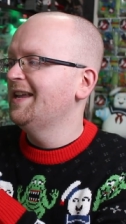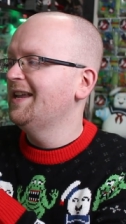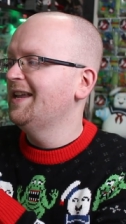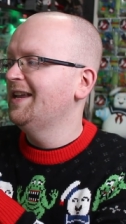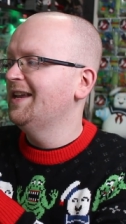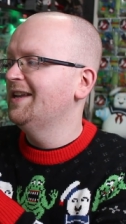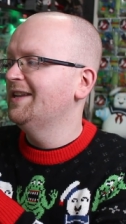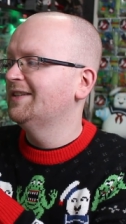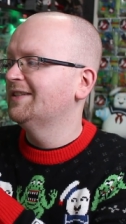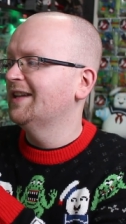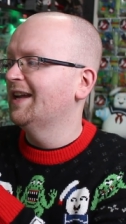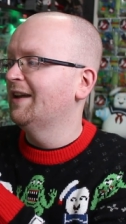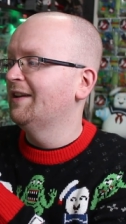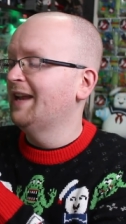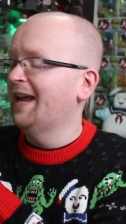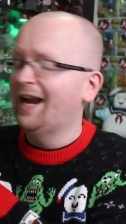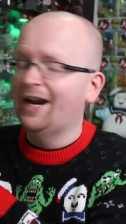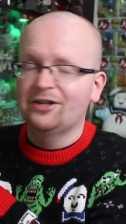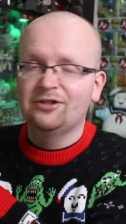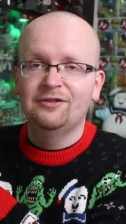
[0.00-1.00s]
is
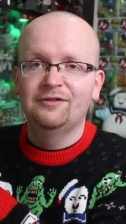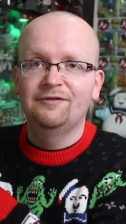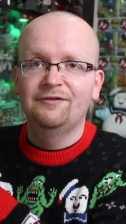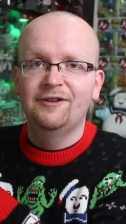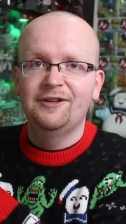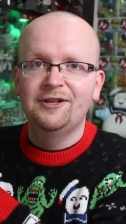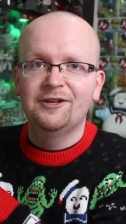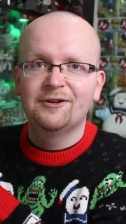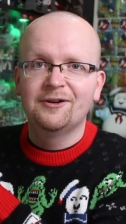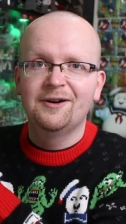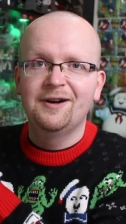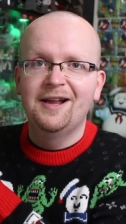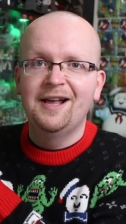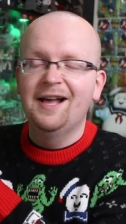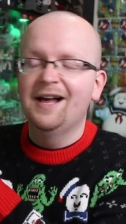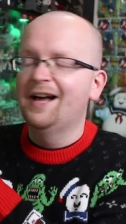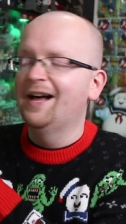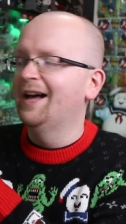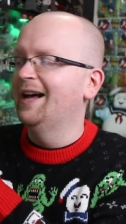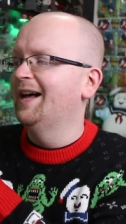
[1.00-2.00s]
an action figure
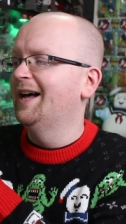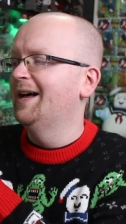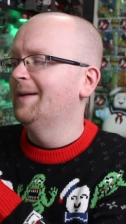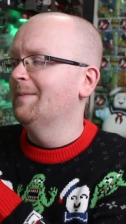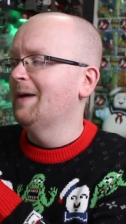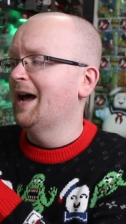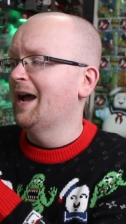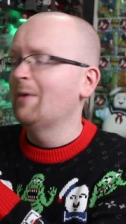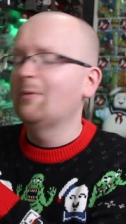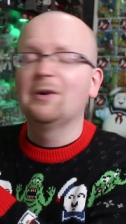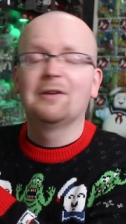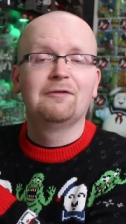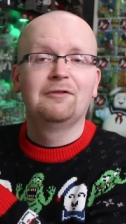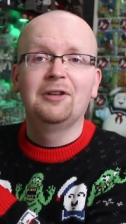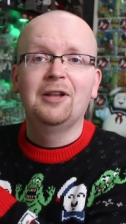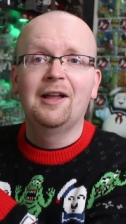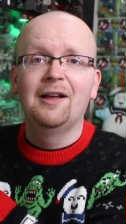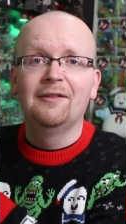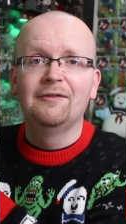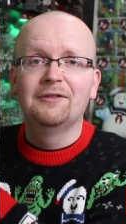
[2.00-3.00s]
um, I would have
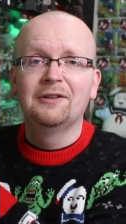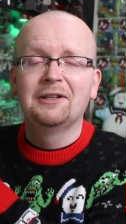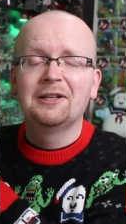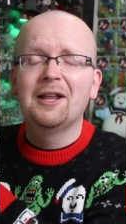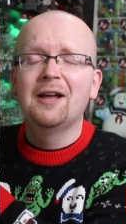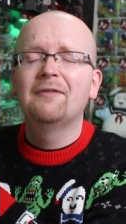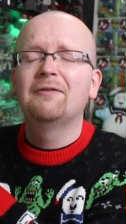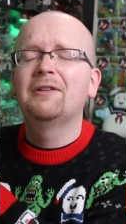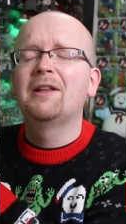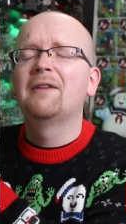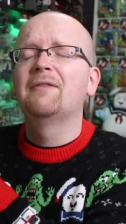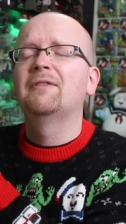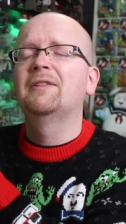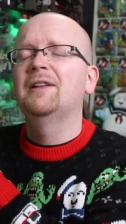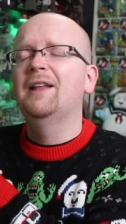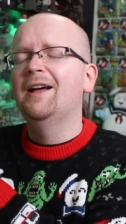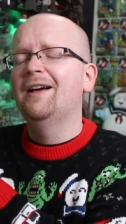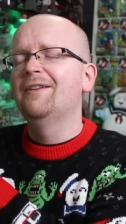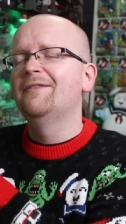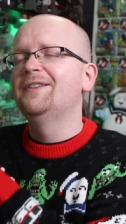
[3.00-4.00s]
loved, loved, loved,
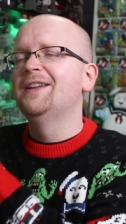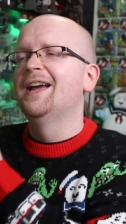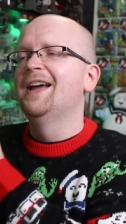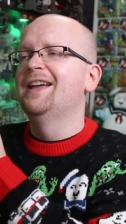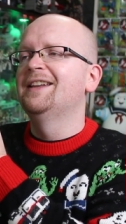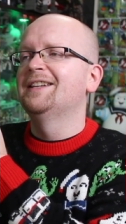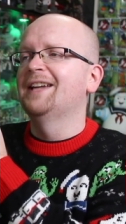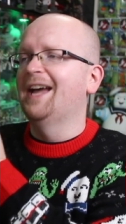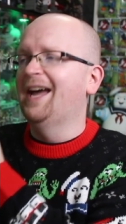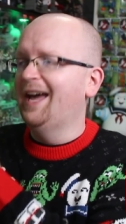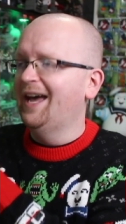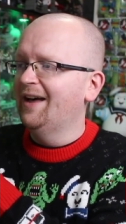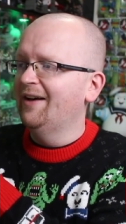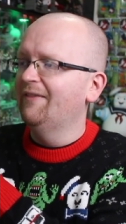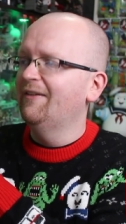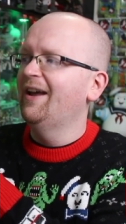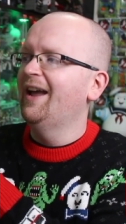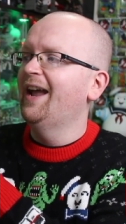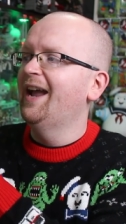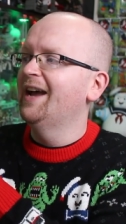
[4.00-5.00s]
loved to
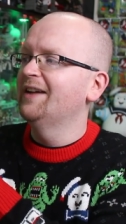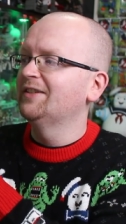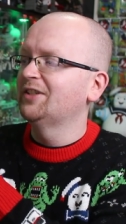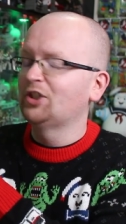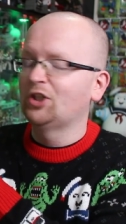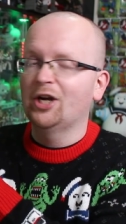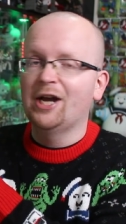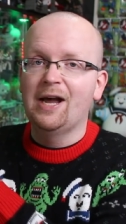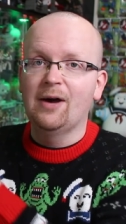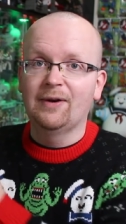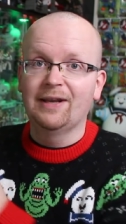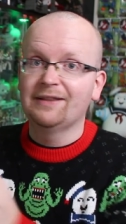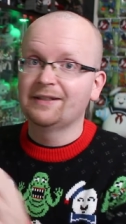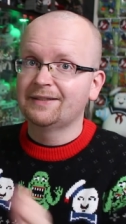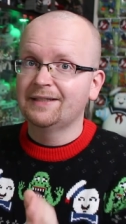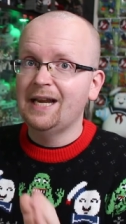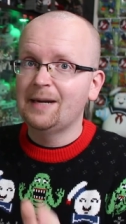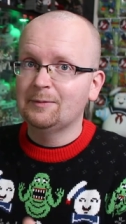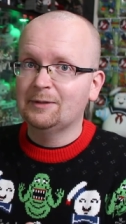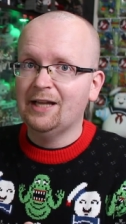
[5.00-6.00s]
have as a child. At
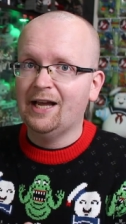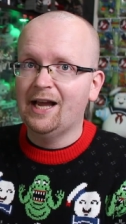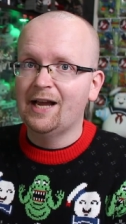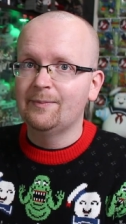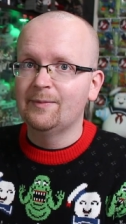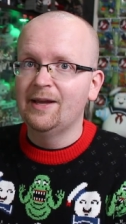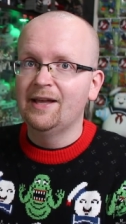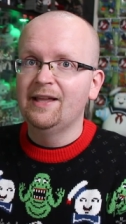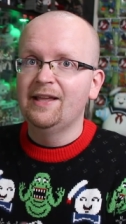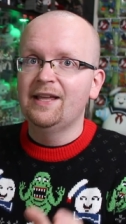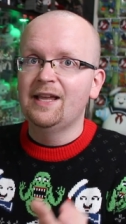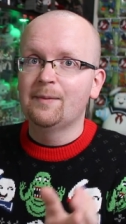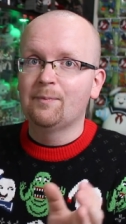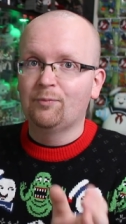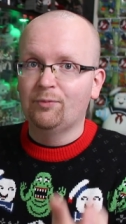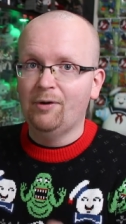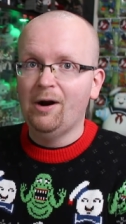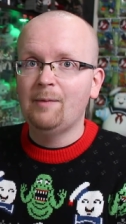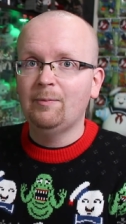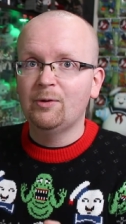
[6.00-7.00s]
the same time,
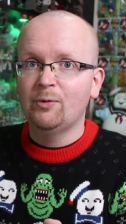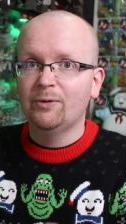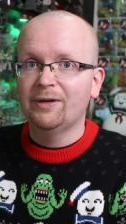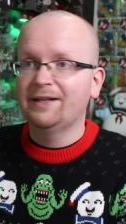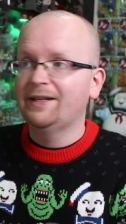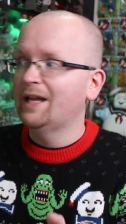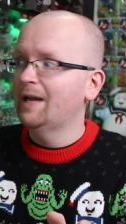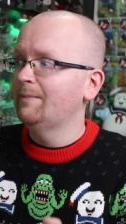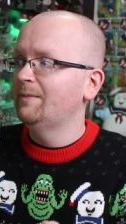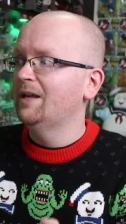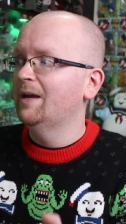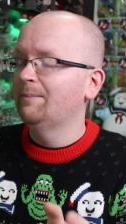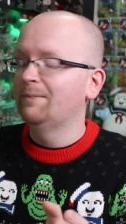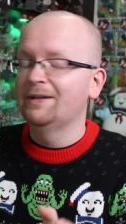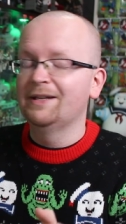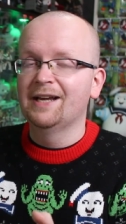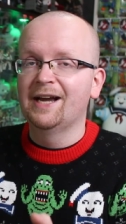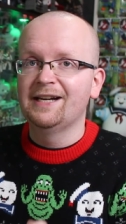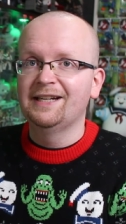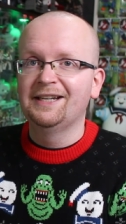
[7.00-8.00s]
it probably would have kept me up
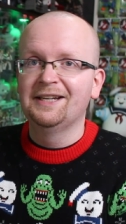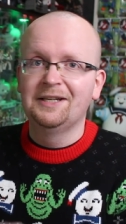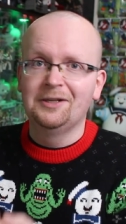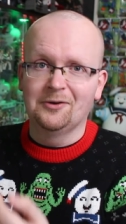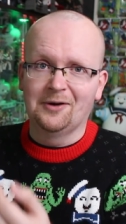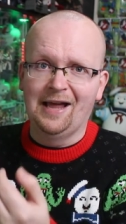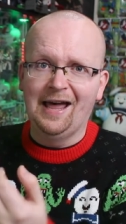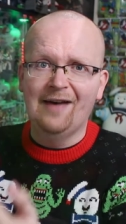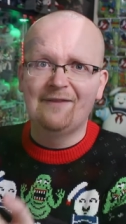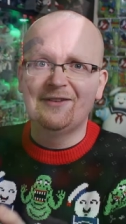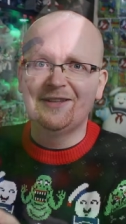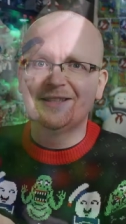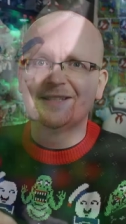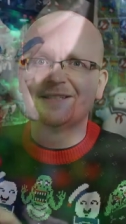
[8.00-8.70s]
at night, you know, having